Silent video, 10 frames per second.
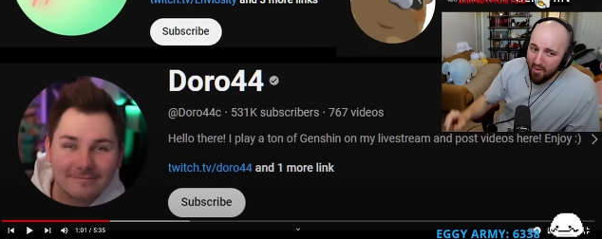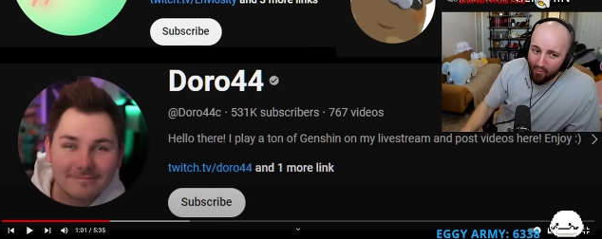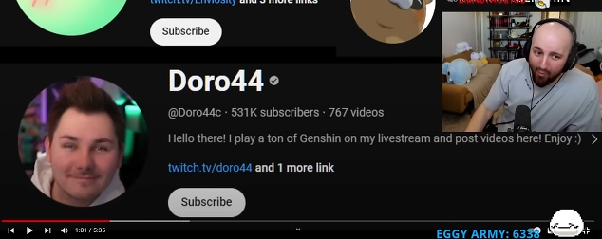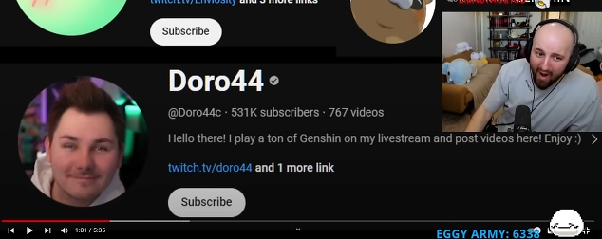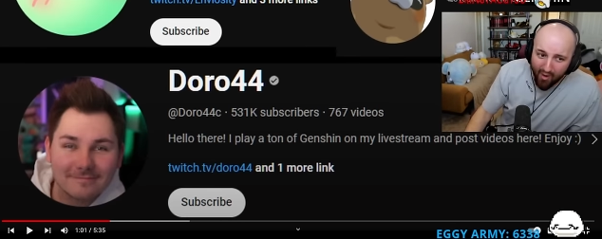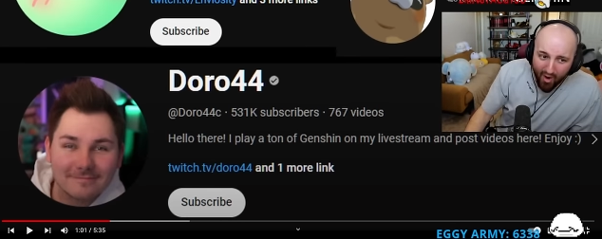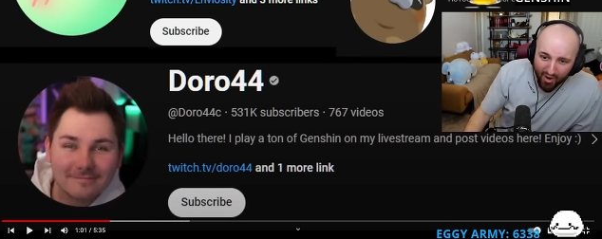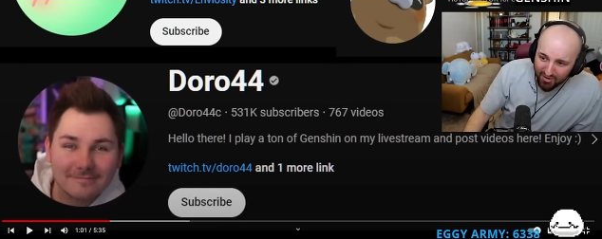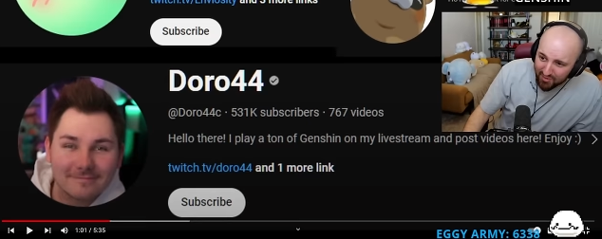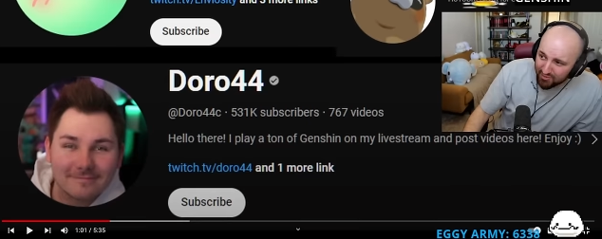Speaker 1: Where
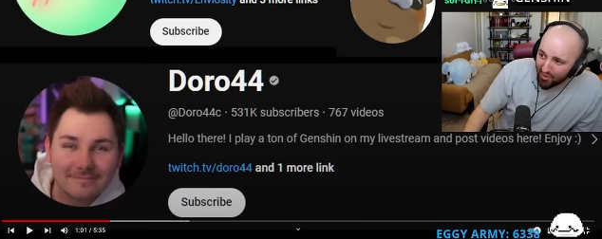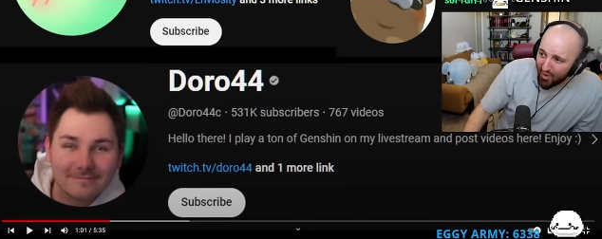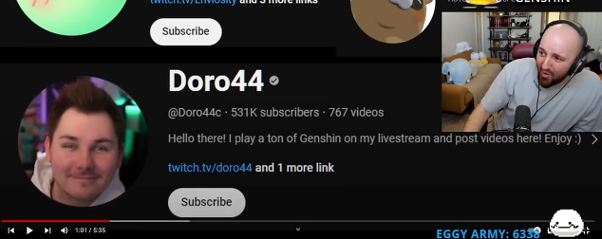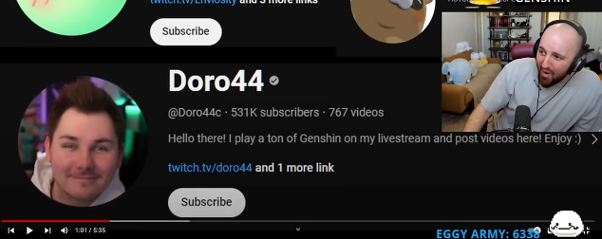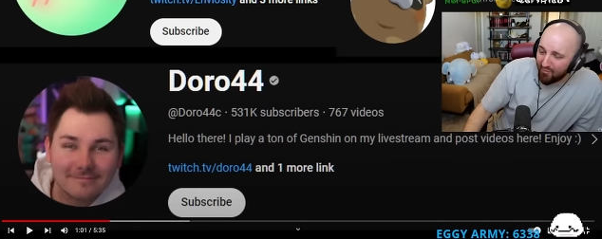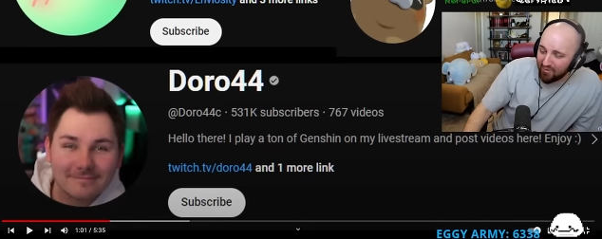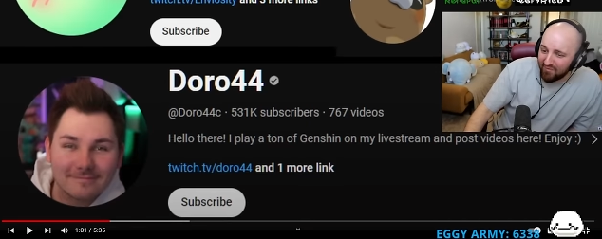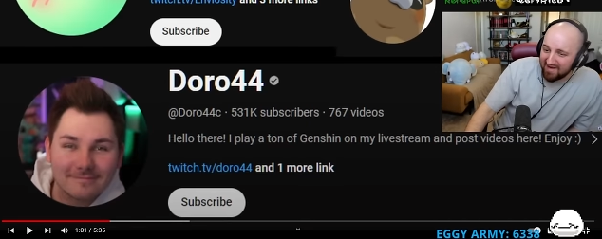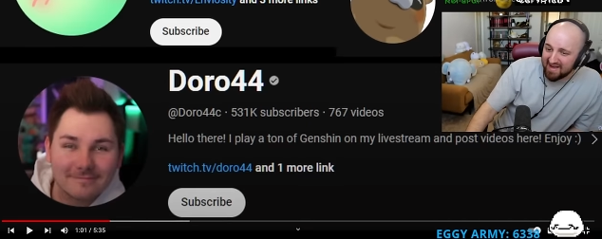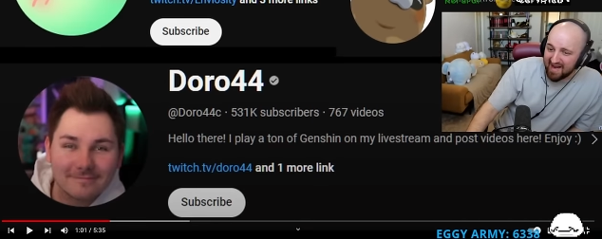are you, Dora, when
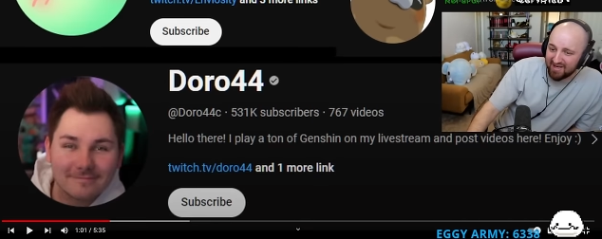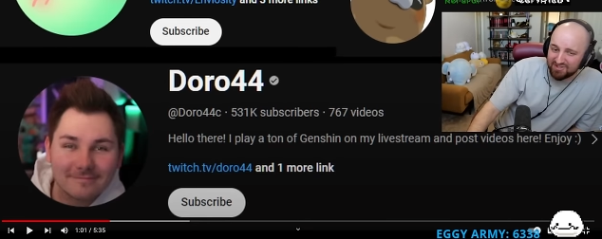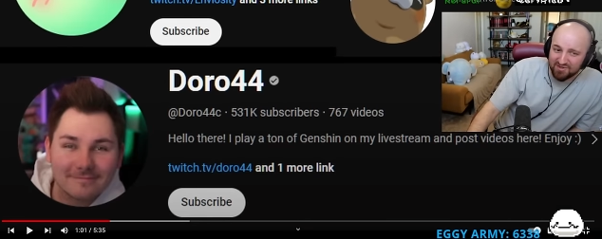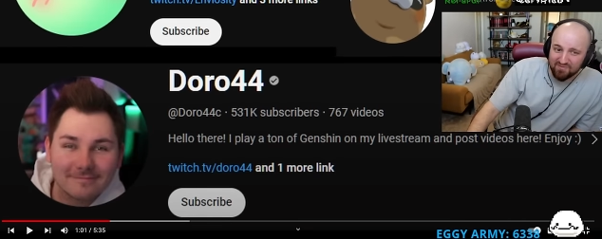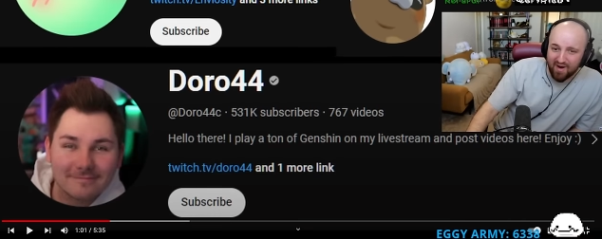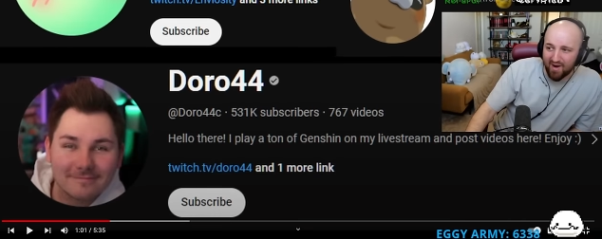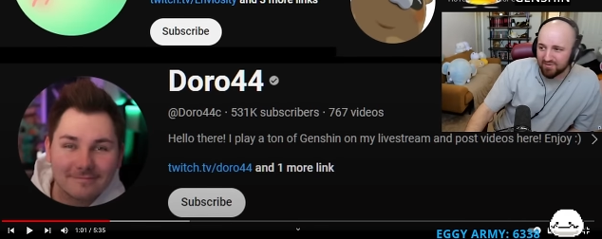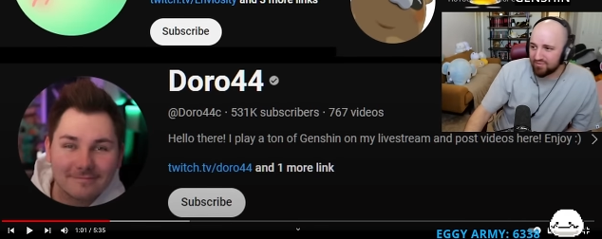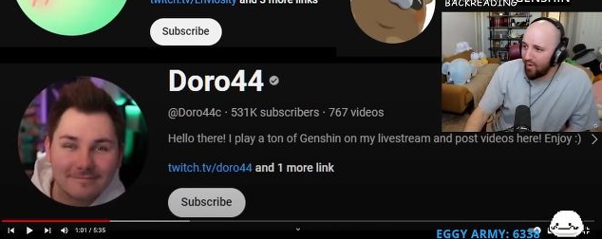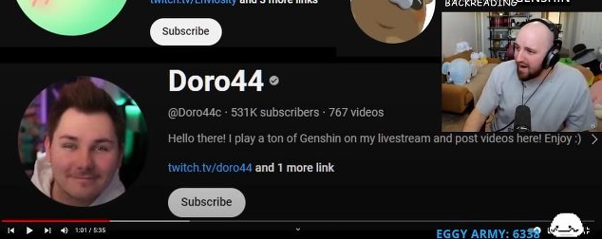we needed you
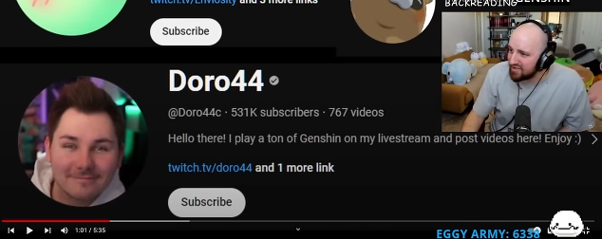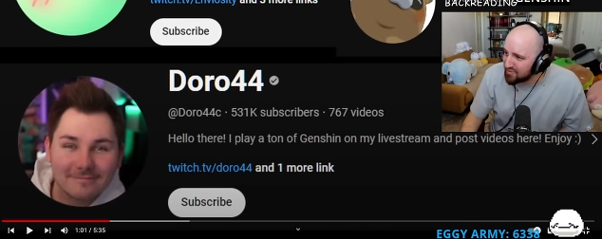most? Why did you